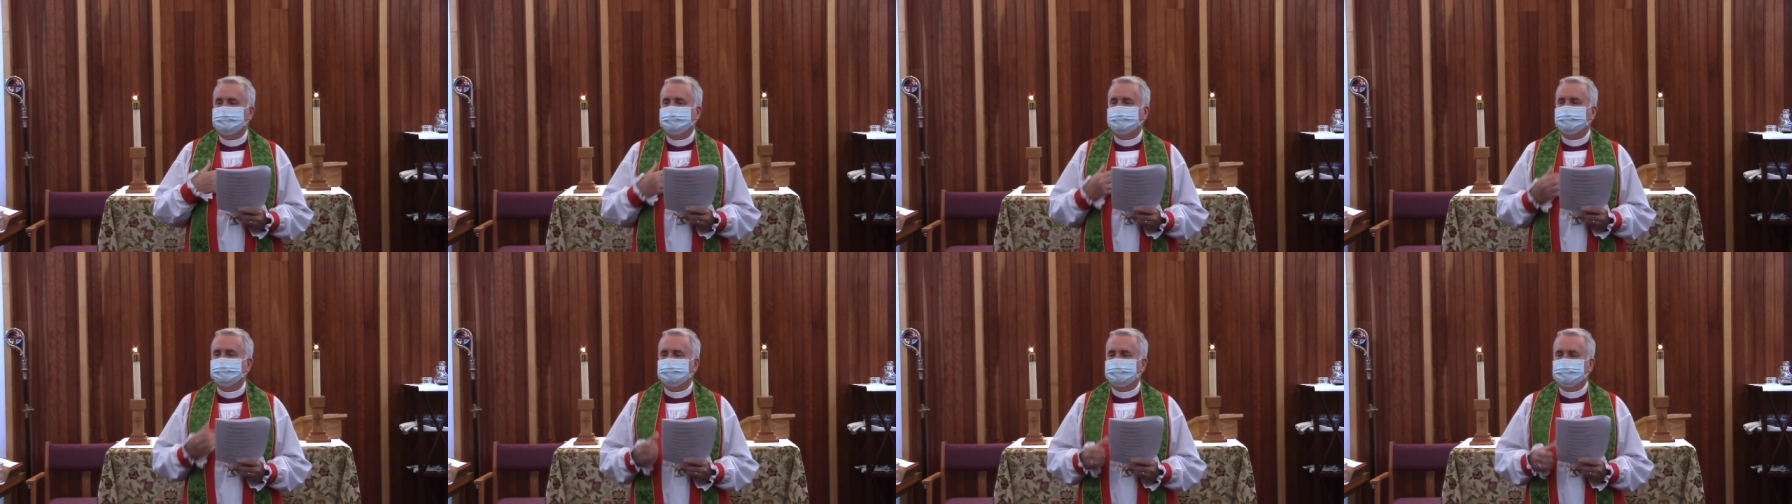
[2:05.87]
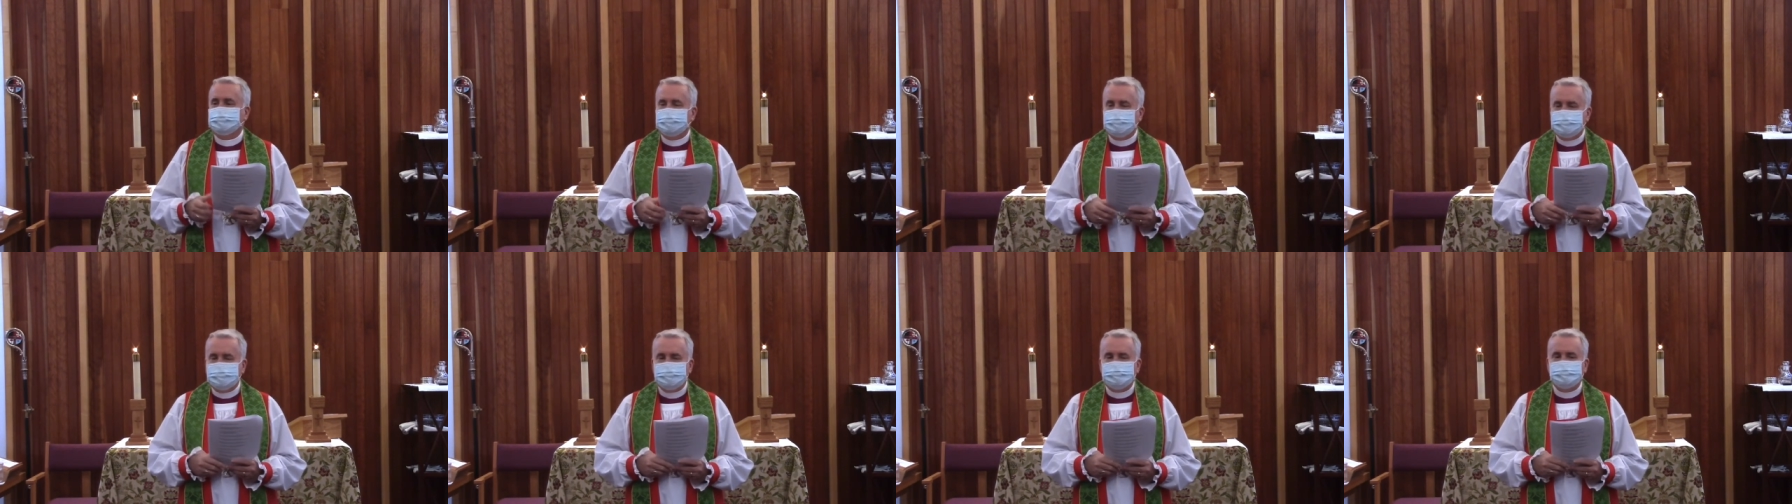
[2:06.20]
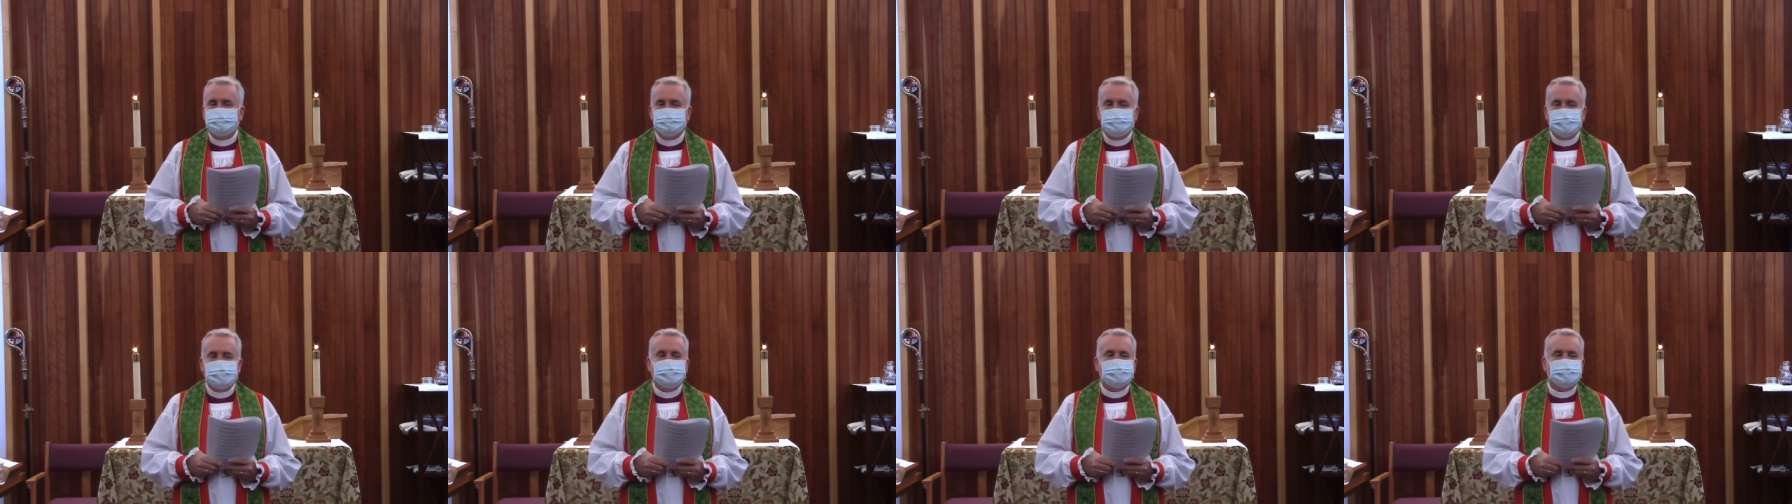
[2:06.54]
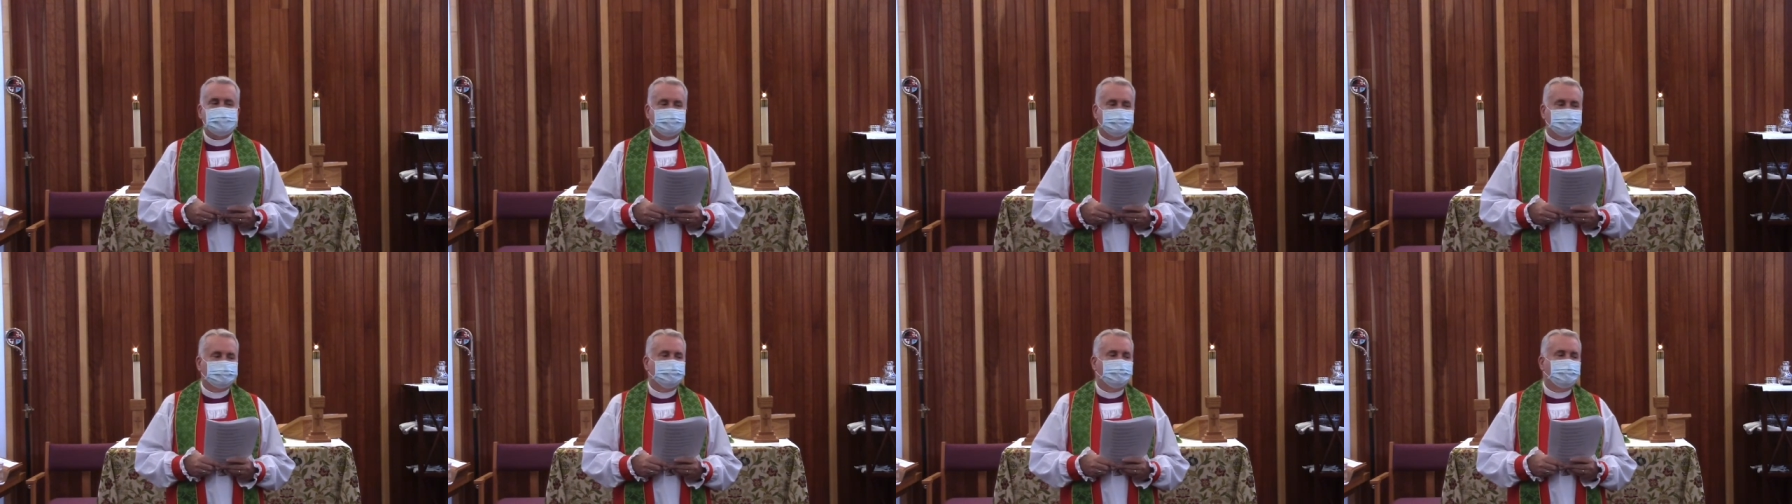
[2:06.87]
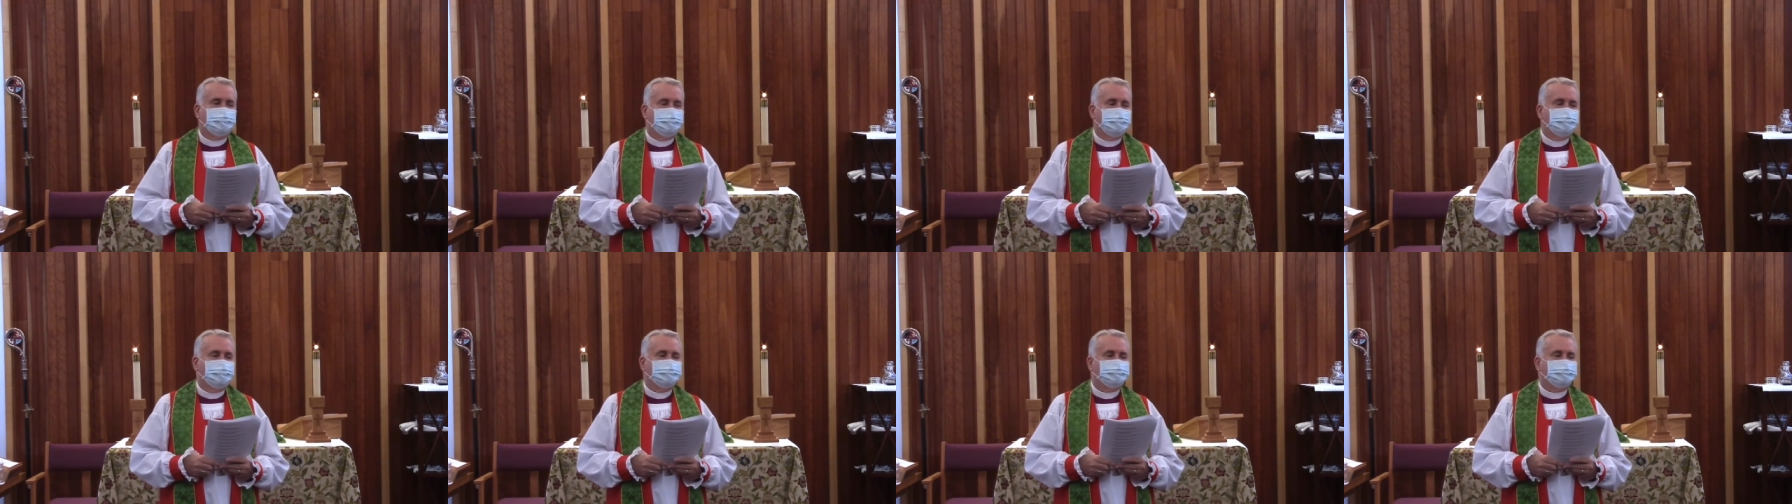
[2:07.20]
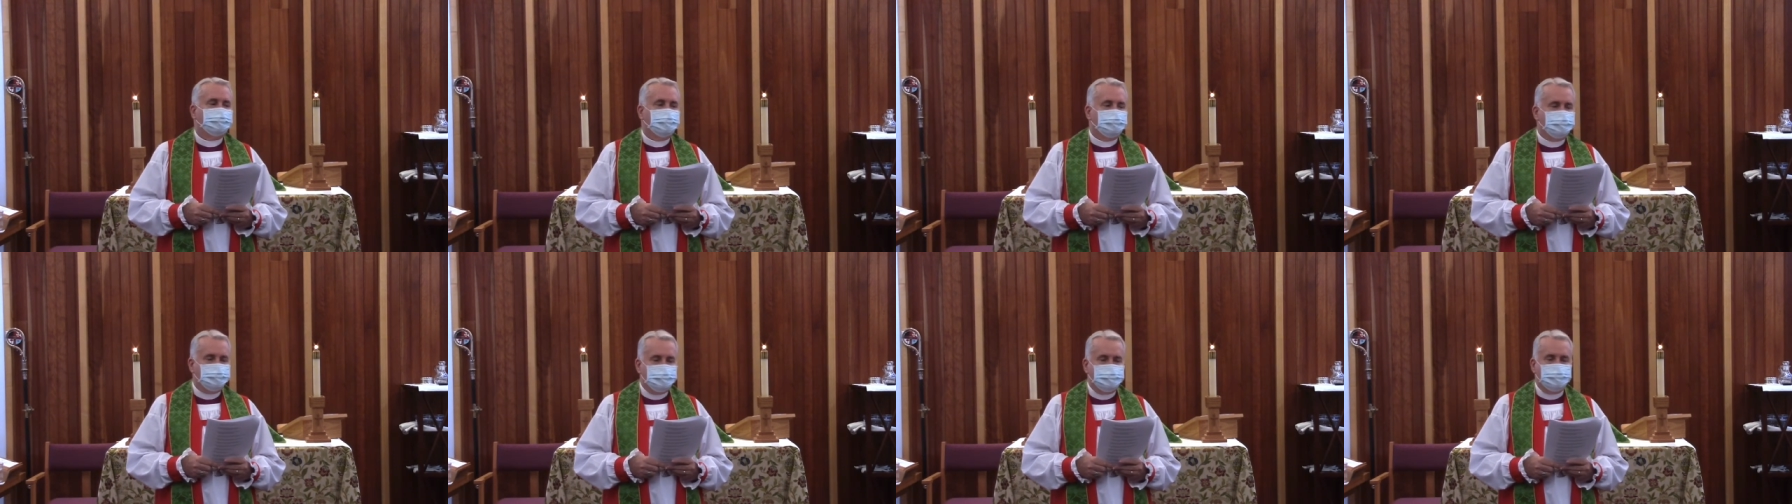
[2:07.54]
to keep me in line,
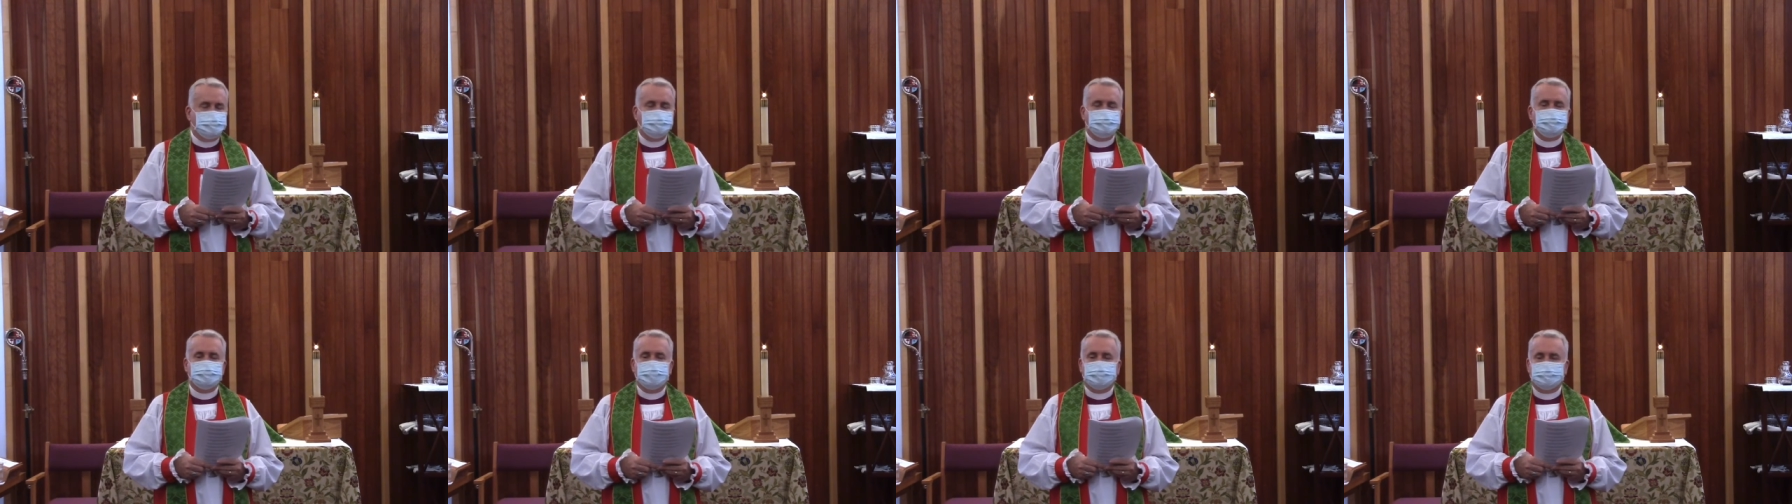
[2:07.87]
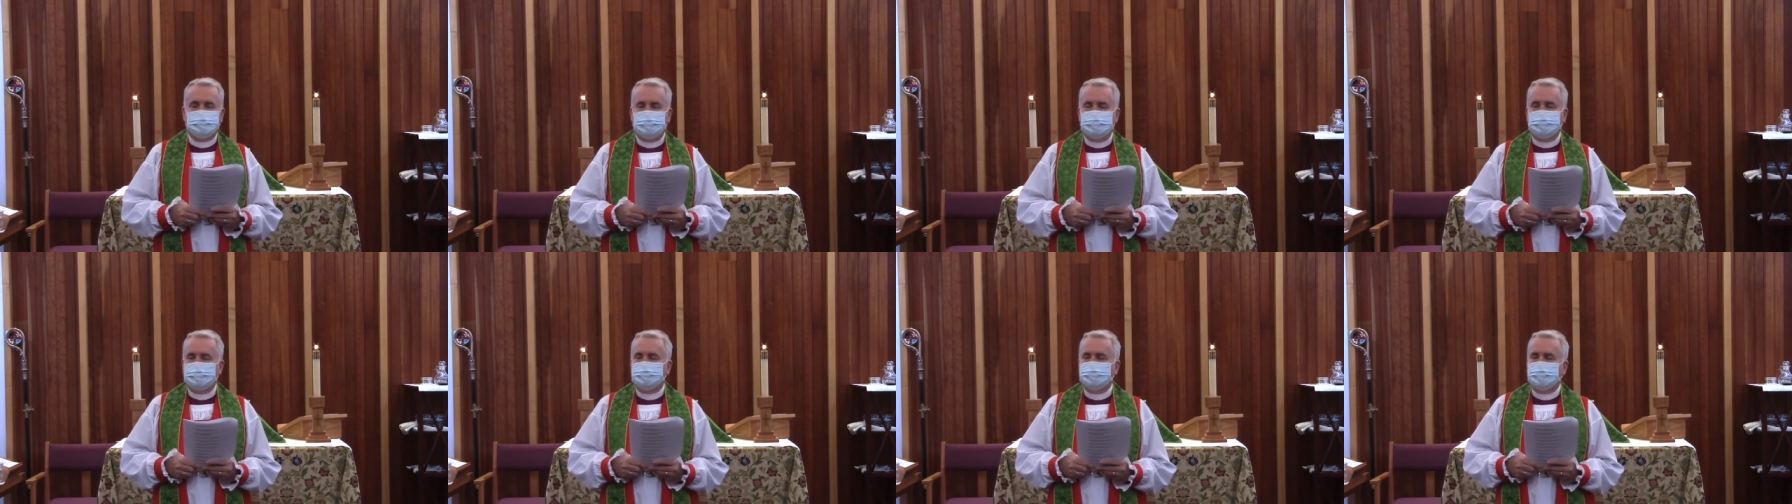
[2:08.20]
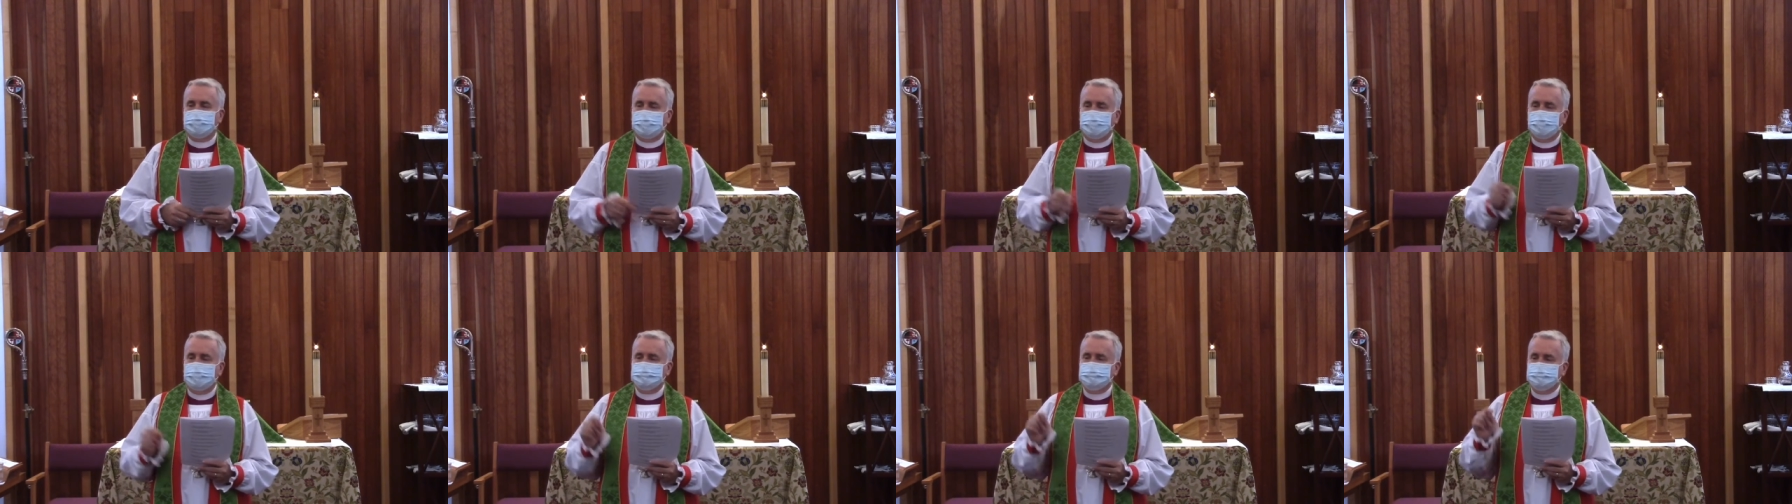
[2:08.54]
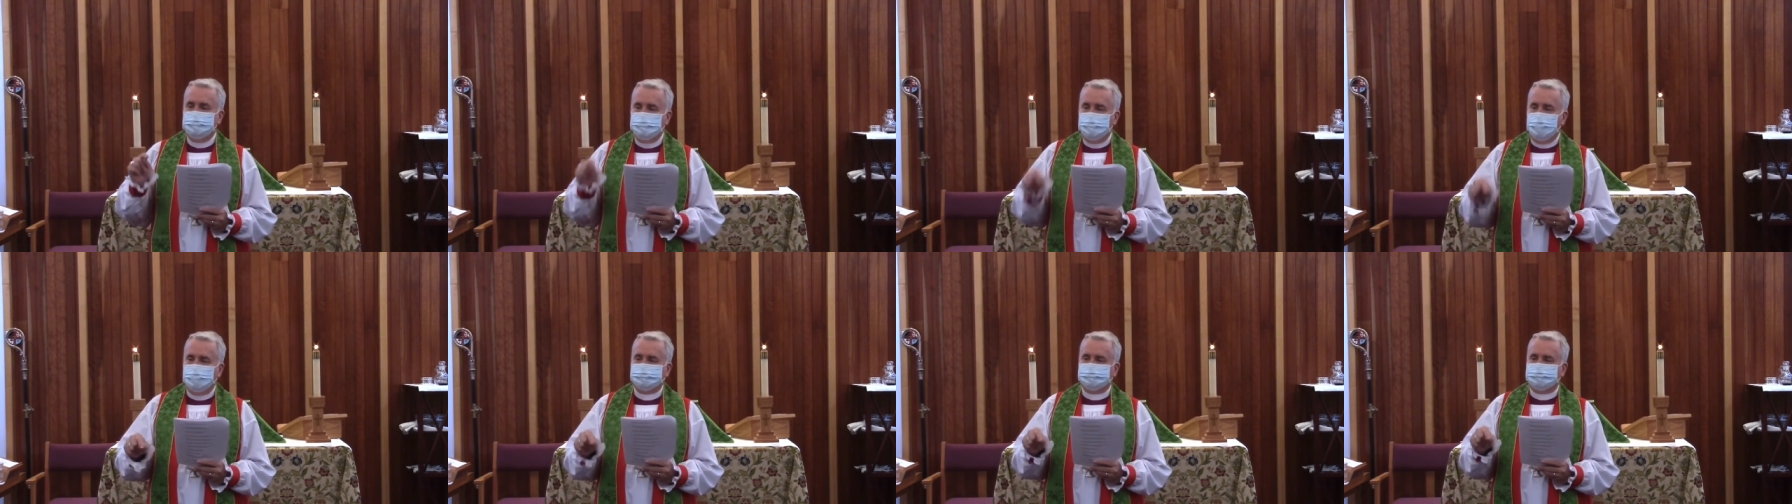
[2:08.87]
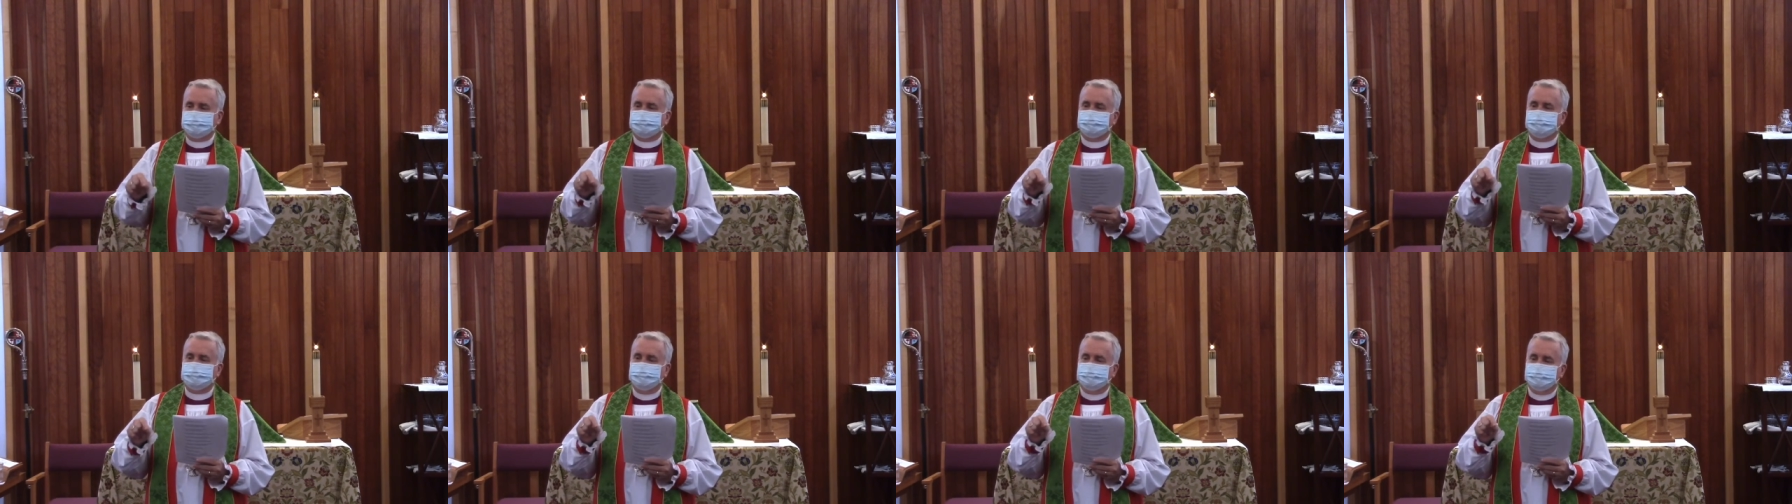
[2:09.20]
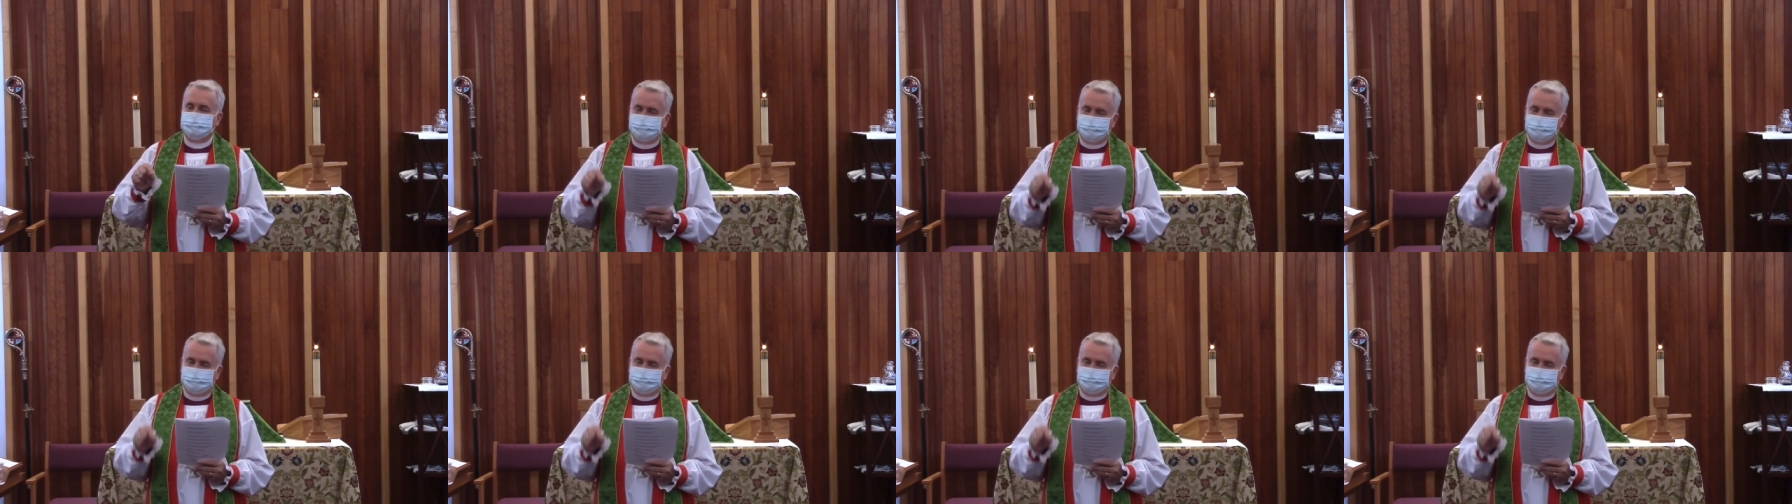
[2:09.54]
to do the thing that I must